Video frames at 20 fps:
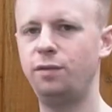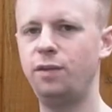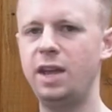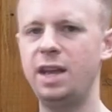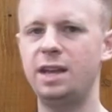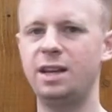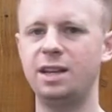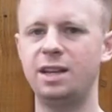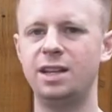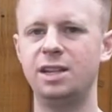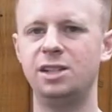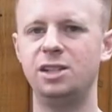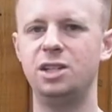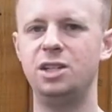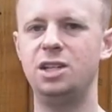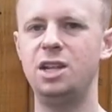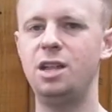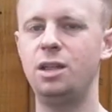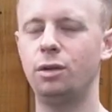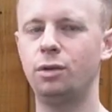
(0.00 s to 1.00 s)
to fit is
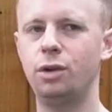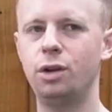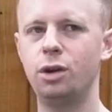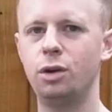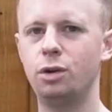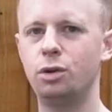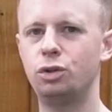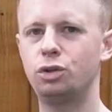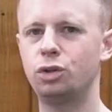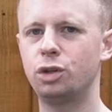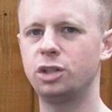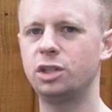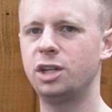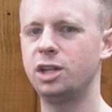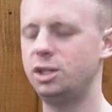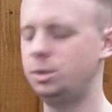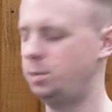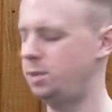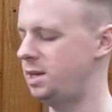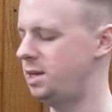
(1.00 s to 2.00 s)
the D3O Trust
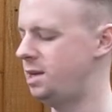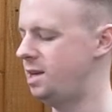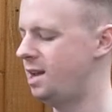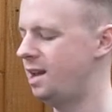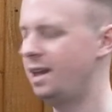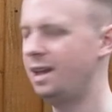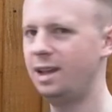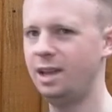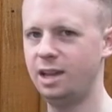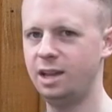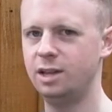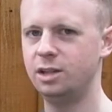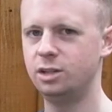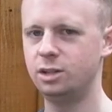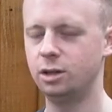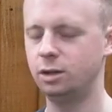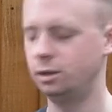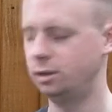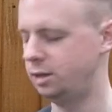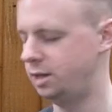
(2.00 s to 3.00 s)
HP
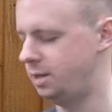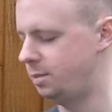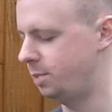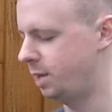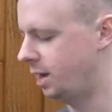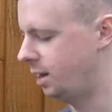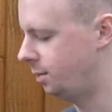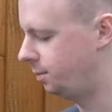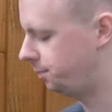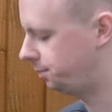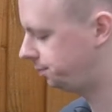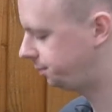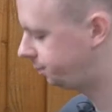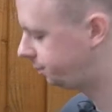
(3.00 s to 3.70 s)
internal knee pad.